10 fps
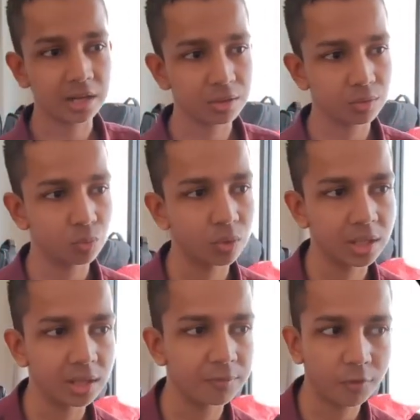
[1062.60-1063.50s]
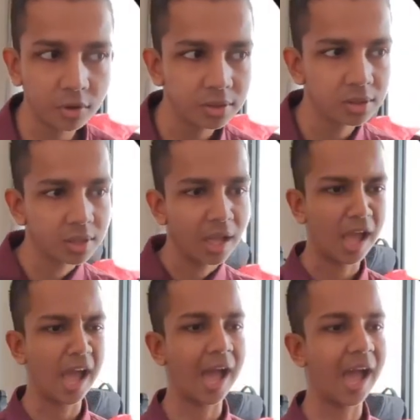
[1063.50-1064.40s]
that is Google Fonts.
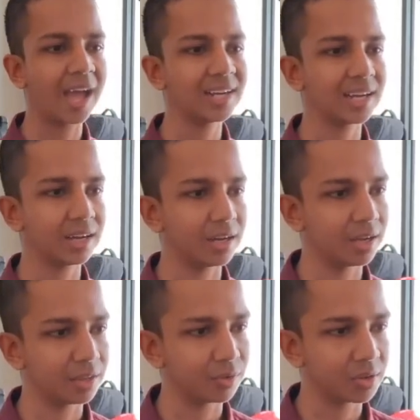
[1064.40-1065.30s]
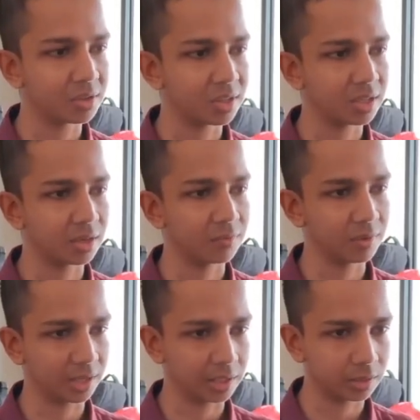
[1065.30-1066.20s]
And as you can see
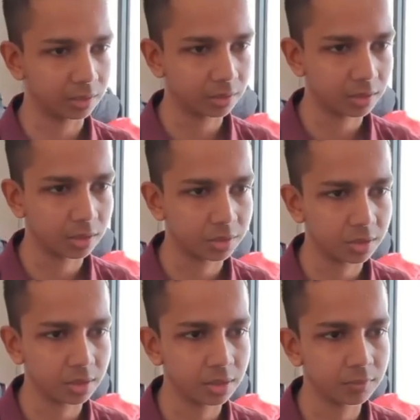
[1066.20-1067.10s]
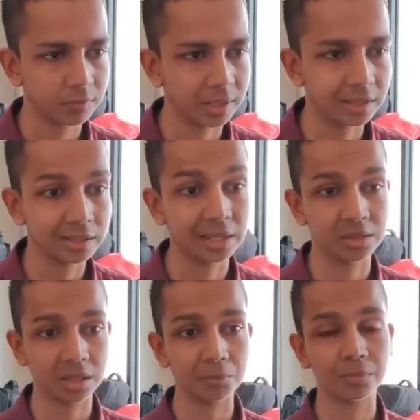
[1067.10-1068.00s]
here, we can see one
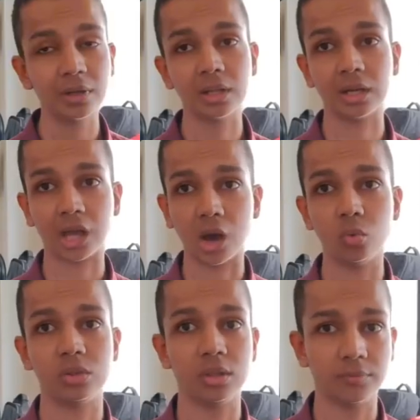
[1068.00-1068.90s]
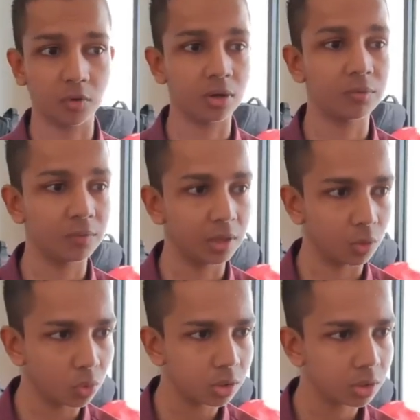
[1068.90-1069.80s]
example that how this font will
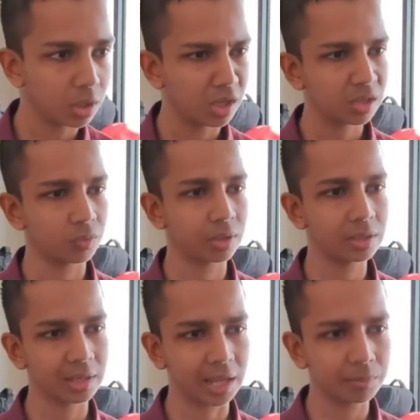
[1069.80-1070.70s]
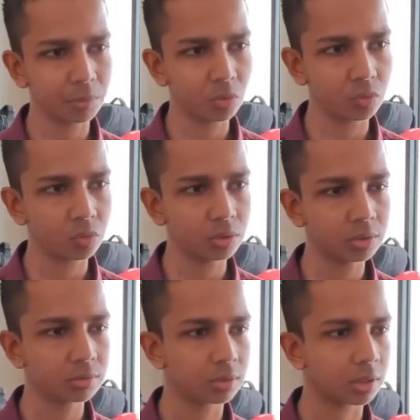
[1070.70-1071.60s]
look. You can type your
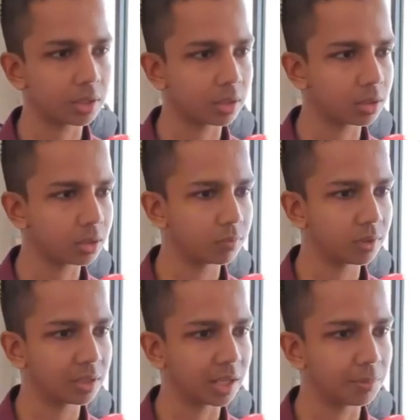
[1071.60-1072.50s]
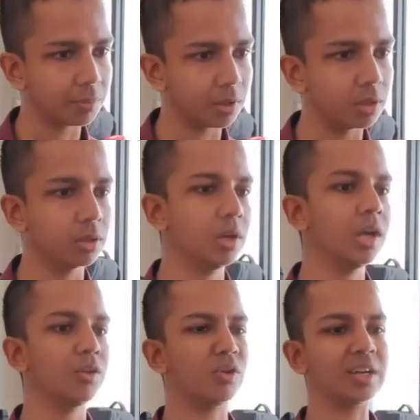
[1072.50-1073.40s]
own. I guess you can type here.
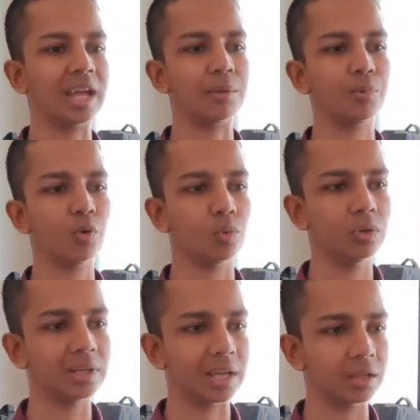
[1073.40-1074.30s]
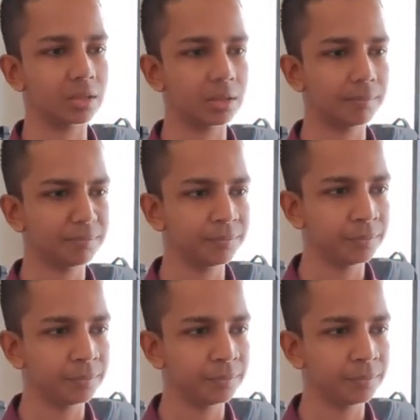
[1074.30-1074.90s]
You can type your own text.